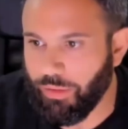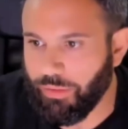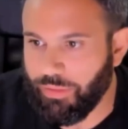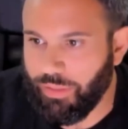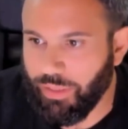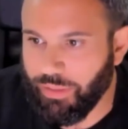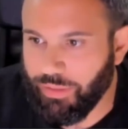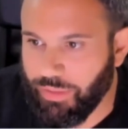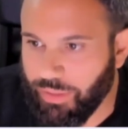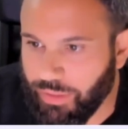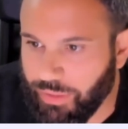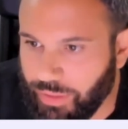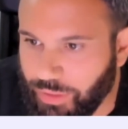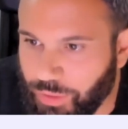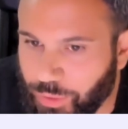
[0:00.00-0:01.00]

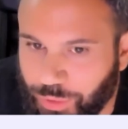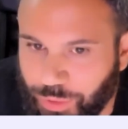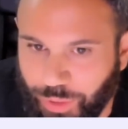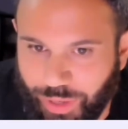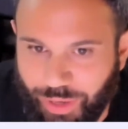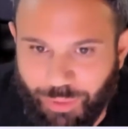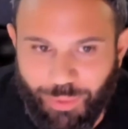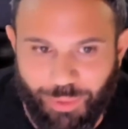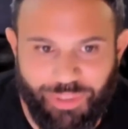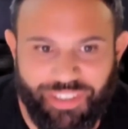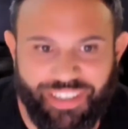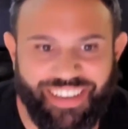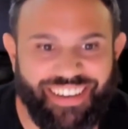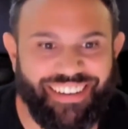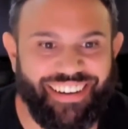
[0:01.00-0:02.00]
the usual
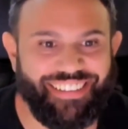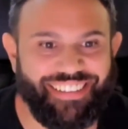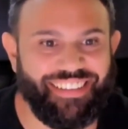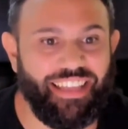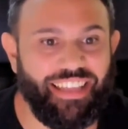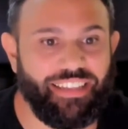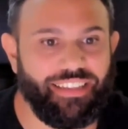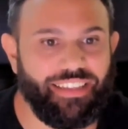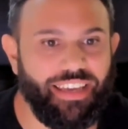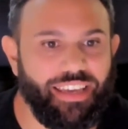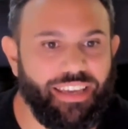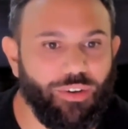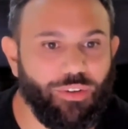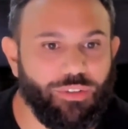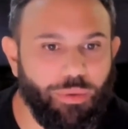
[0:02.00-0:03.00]
rules, right? That
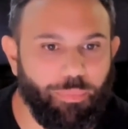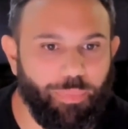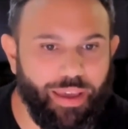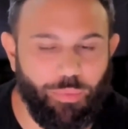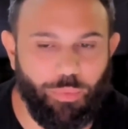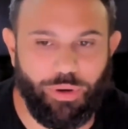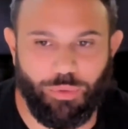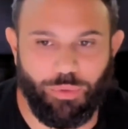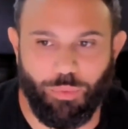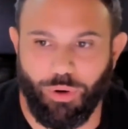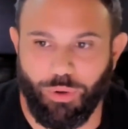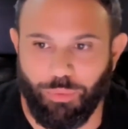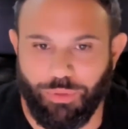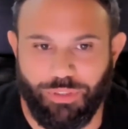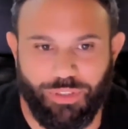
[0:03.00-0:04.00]
they also apply when you
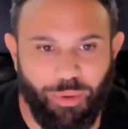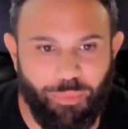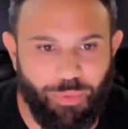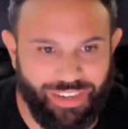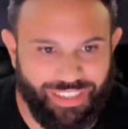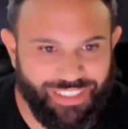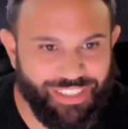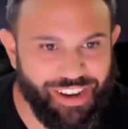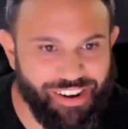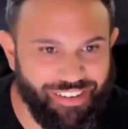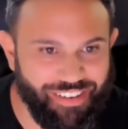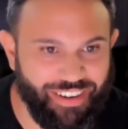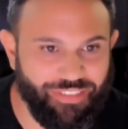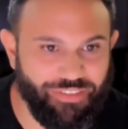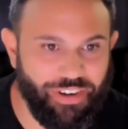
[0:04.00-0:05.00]
work with someone in
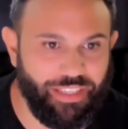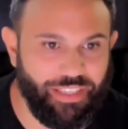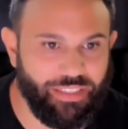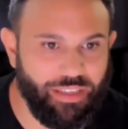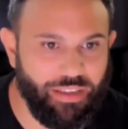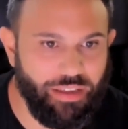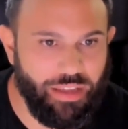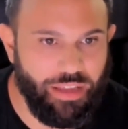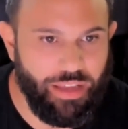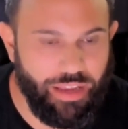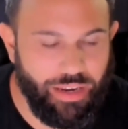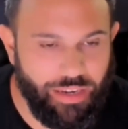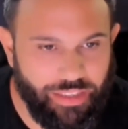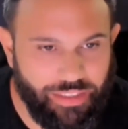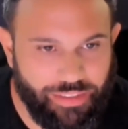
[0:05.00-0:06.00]
general, right?
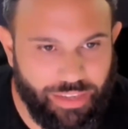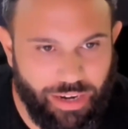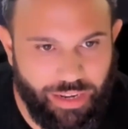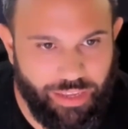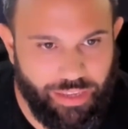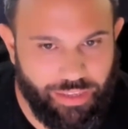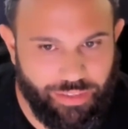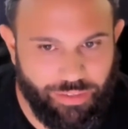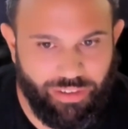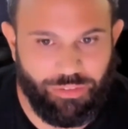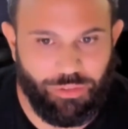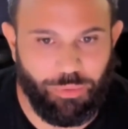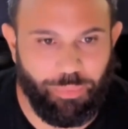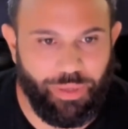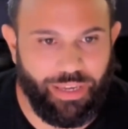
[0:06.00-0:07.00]
Literally, you
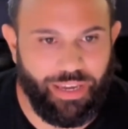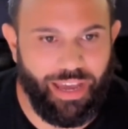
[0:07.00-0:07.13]
have to be